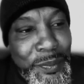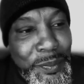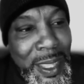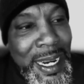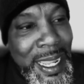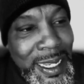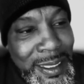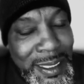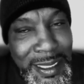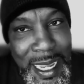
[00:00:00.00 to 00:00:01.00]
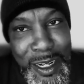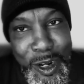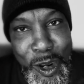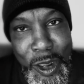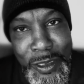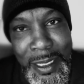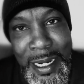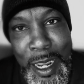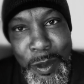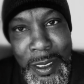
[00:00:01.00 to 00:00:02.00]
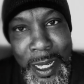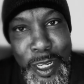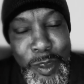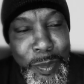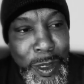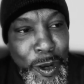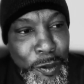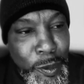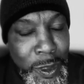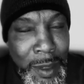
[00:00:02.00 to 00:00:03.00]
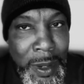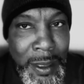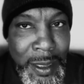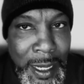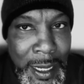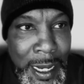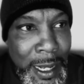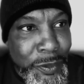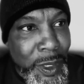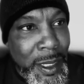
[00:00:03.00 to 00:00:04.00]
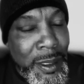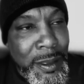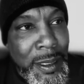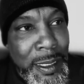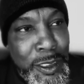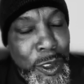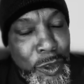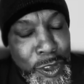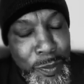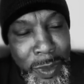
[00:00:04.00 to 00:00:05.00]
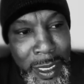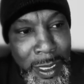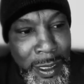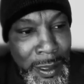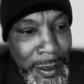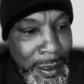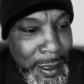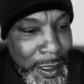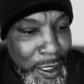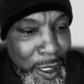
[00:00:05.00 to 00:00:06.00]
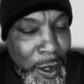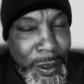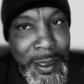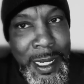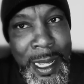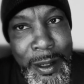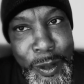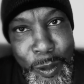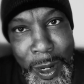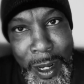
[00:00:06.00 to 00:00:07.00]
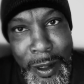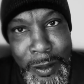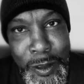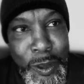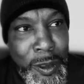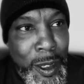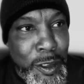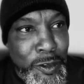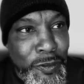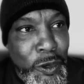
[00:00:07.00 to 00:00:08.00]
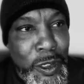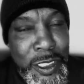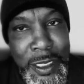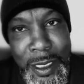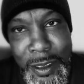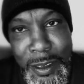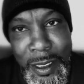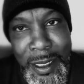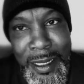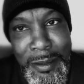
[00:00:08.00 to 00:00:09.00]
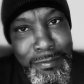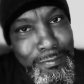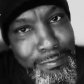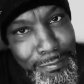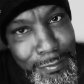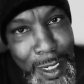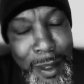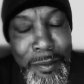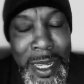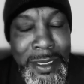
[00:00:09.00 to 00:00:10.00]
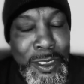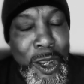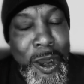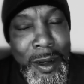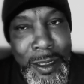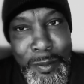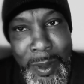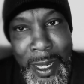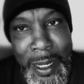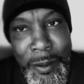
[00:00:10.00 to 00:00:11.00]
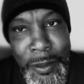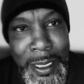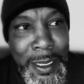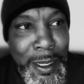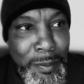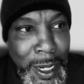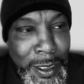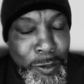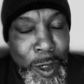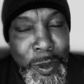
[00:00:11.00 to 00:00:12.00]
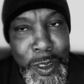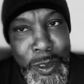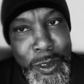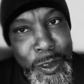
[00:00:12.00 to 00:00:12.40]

that essence is kind of lost in nowadays, but hopefully we get back to that. I think social media, all this clowning around, doing all this foolishness, makes us all look bad. Need to get back to what we used to